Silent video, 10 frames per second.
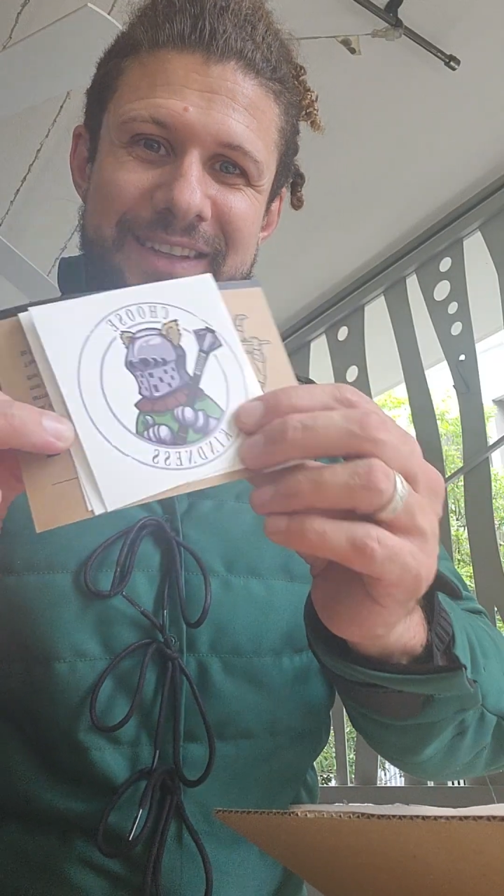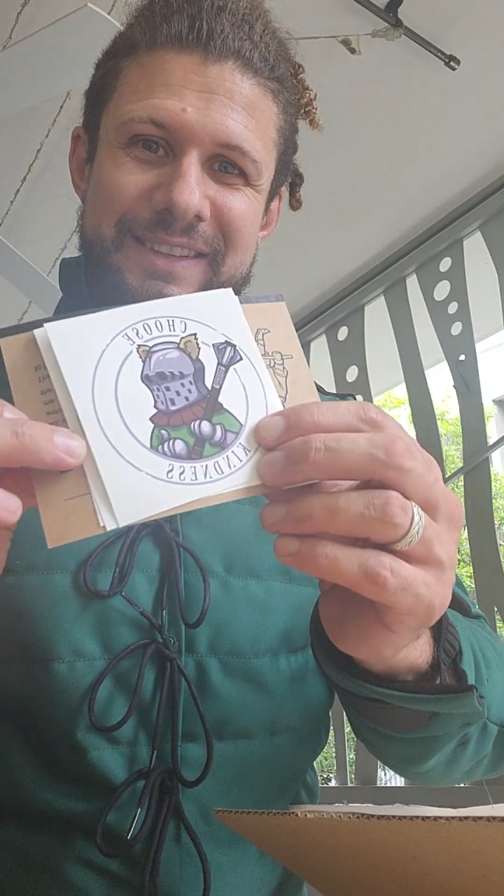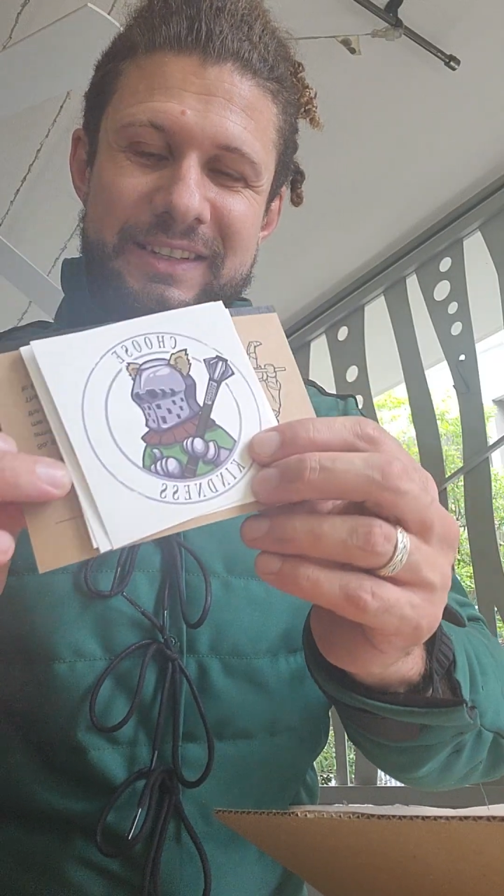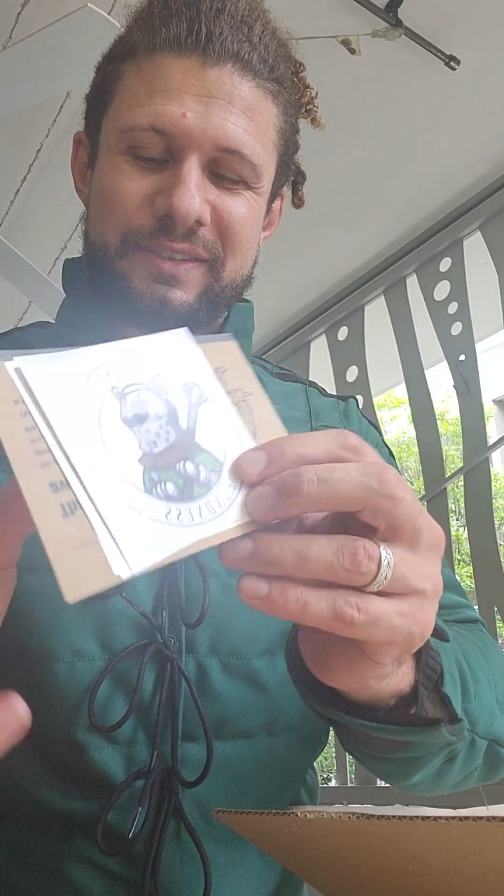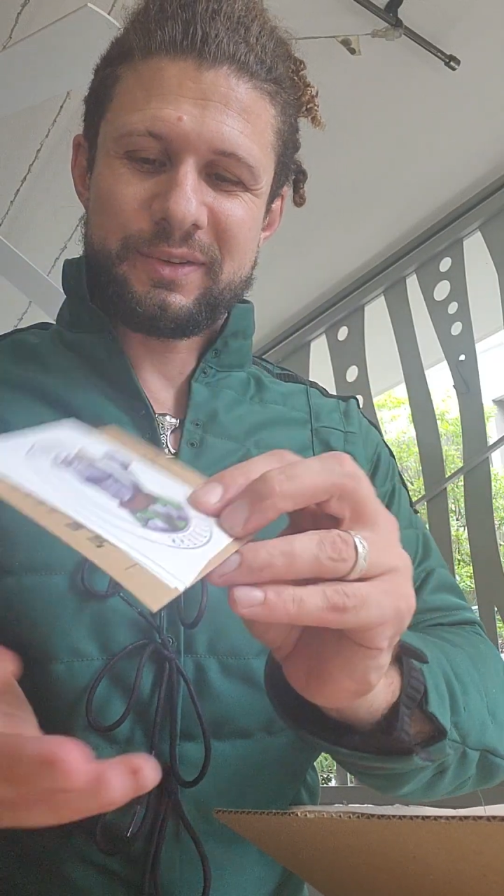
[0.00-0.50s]
that's
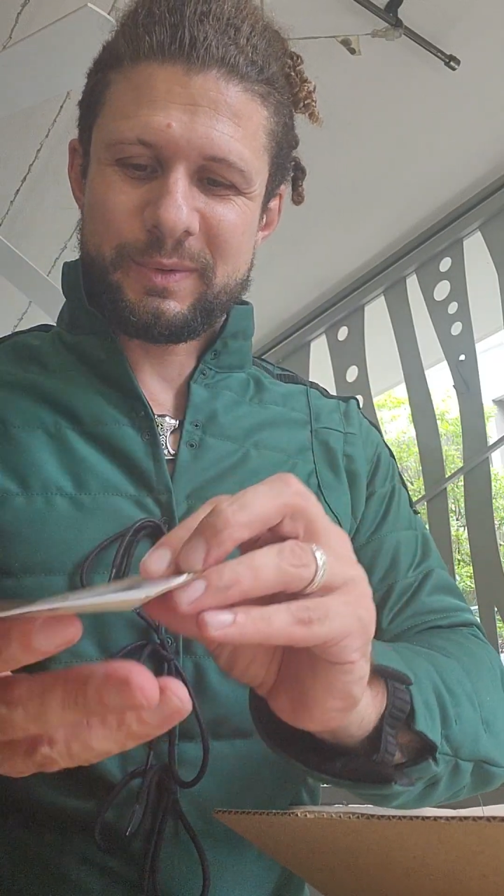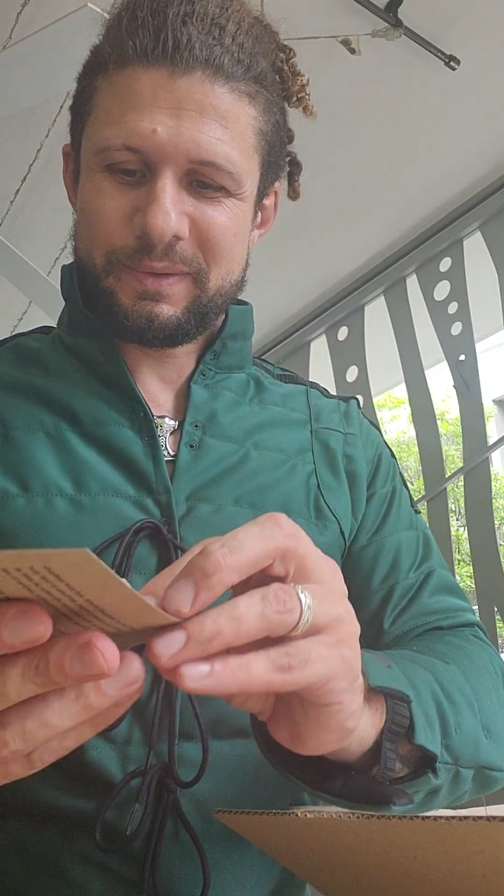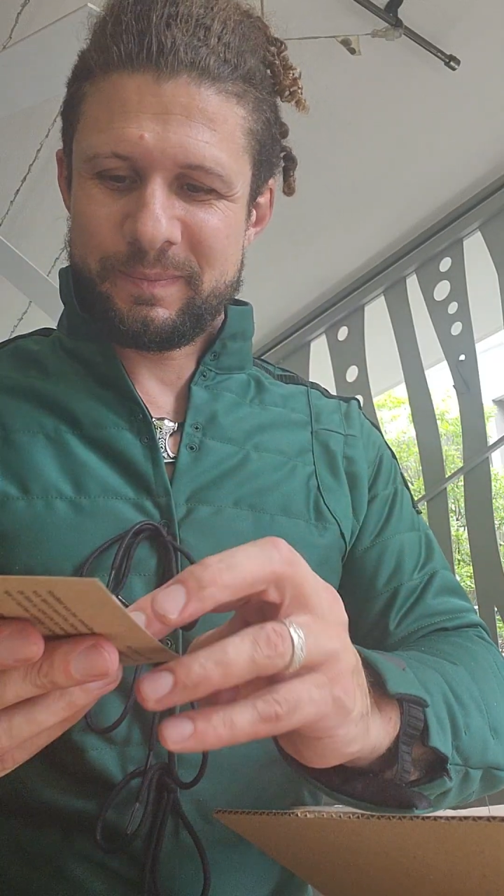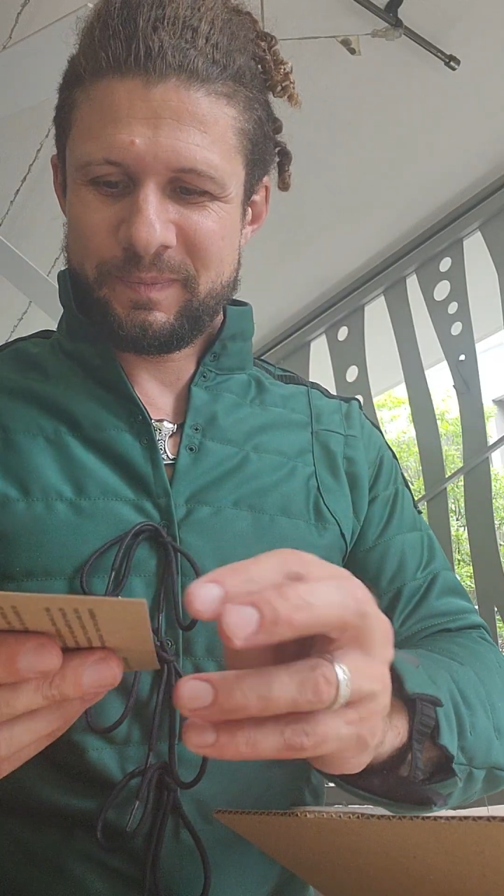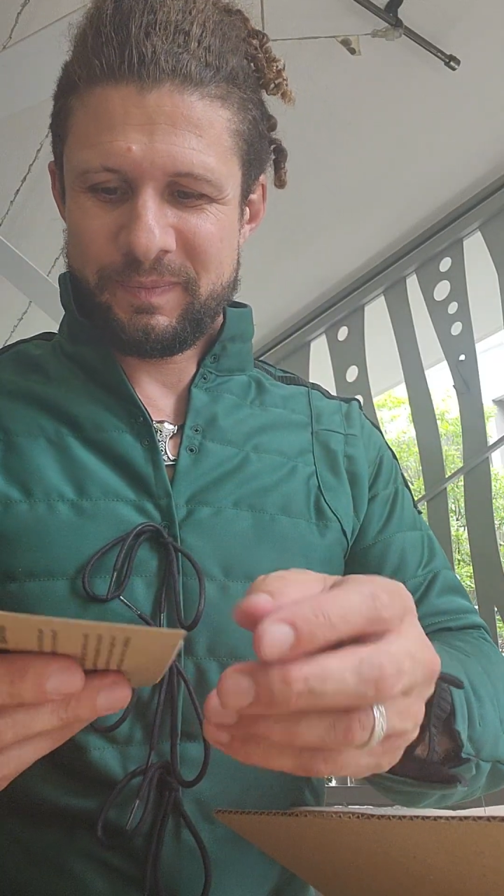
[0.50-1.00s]
a different one.
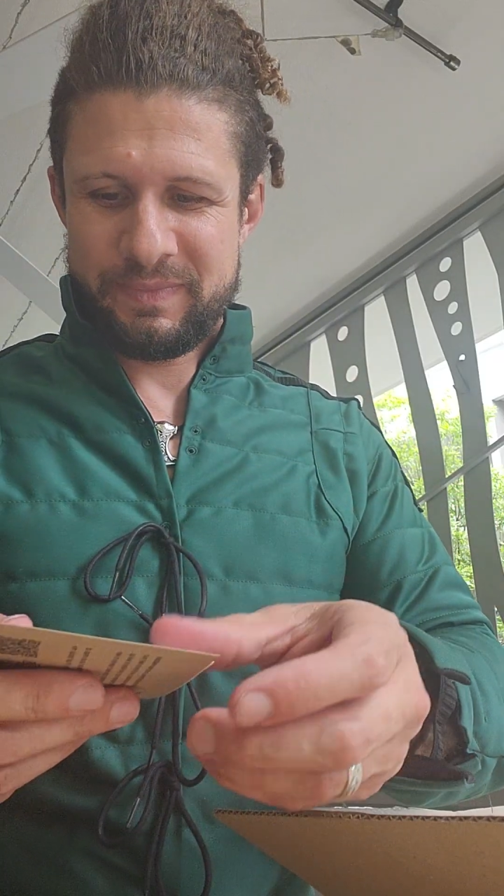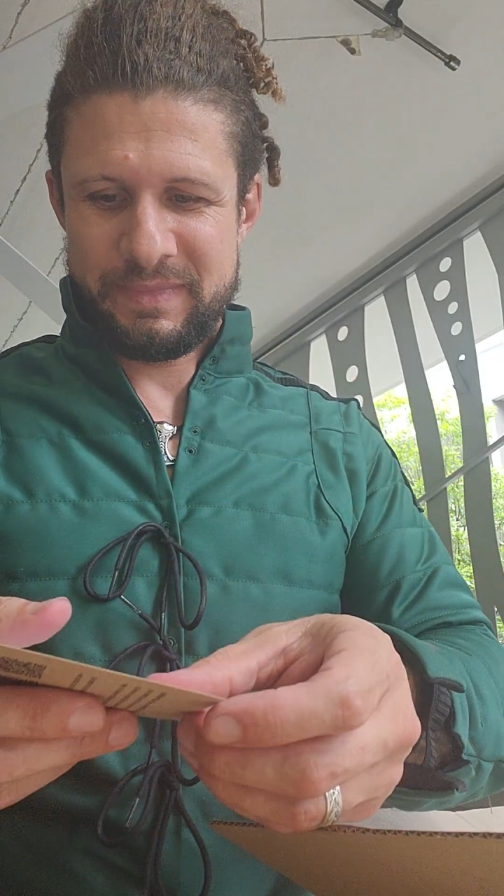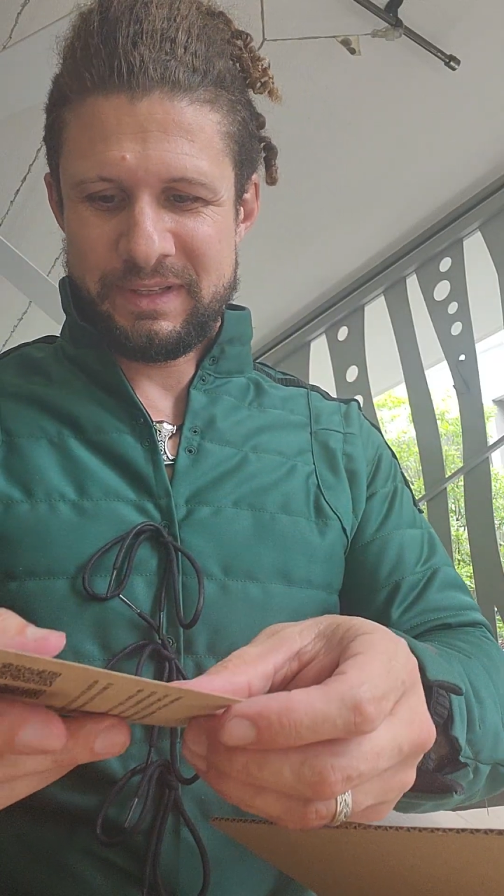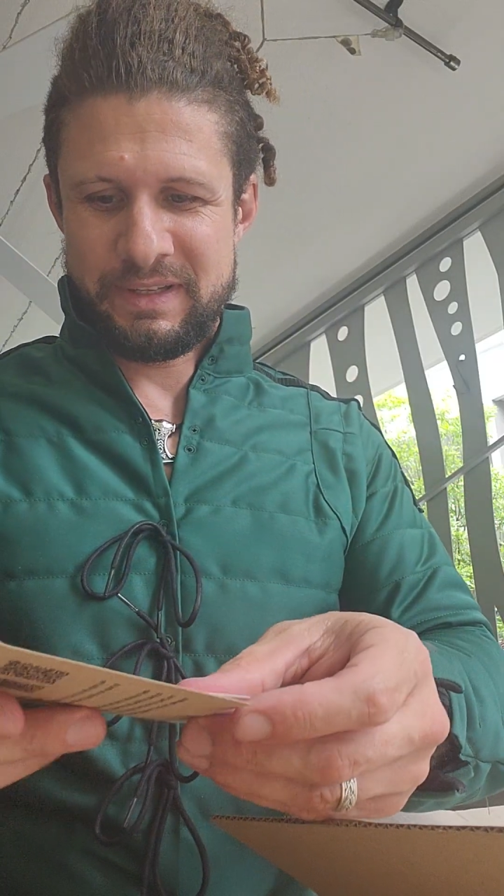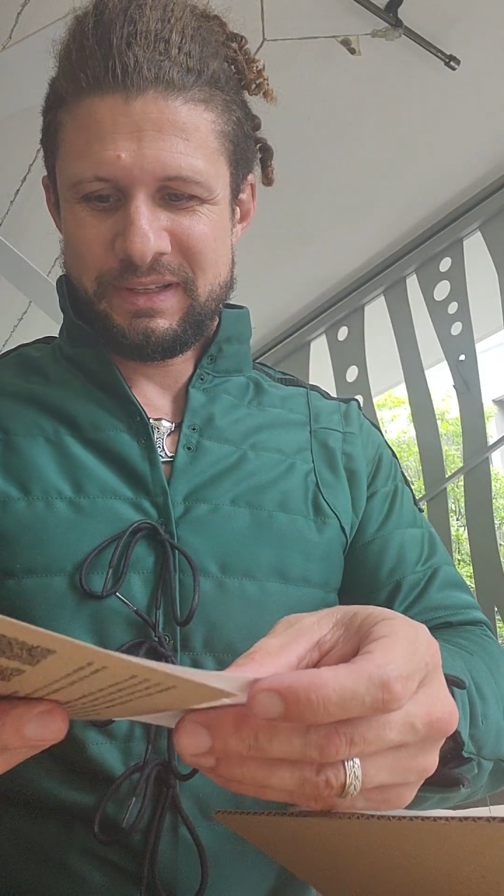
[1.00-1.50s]

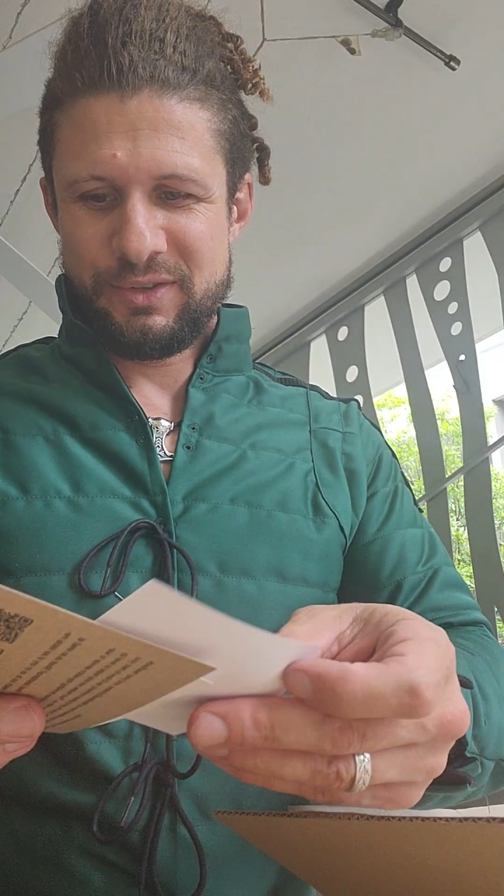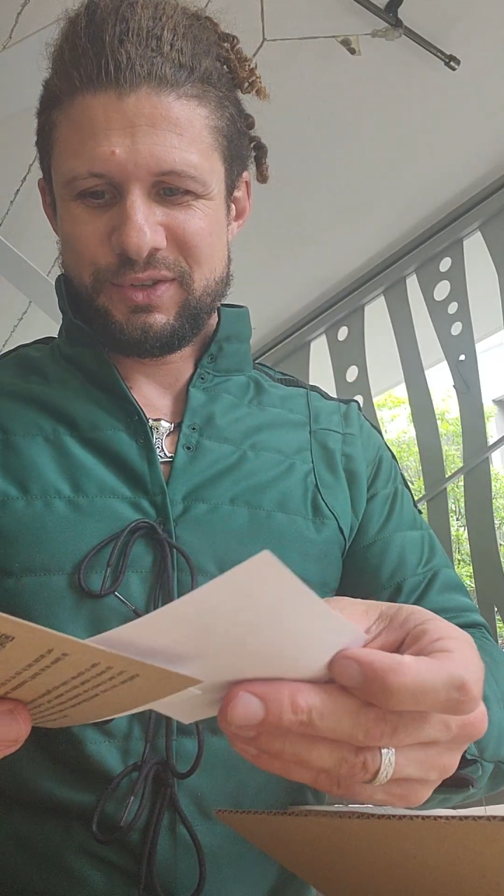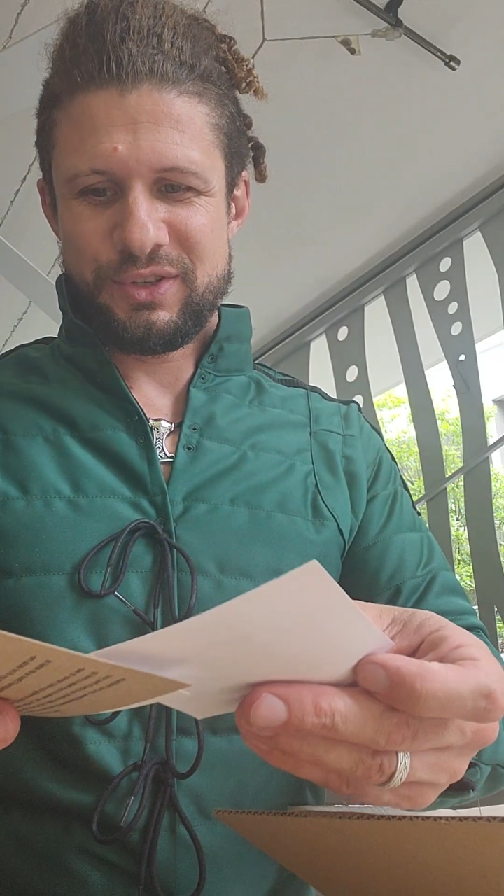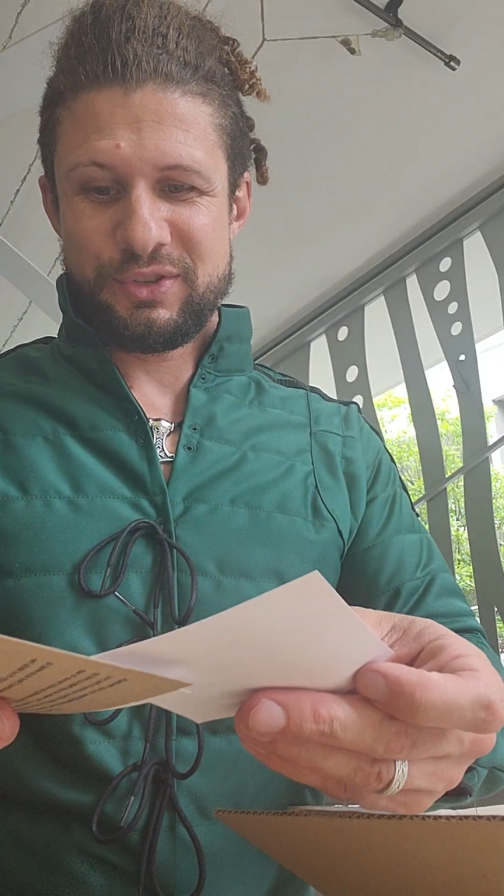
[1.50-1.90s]
Usually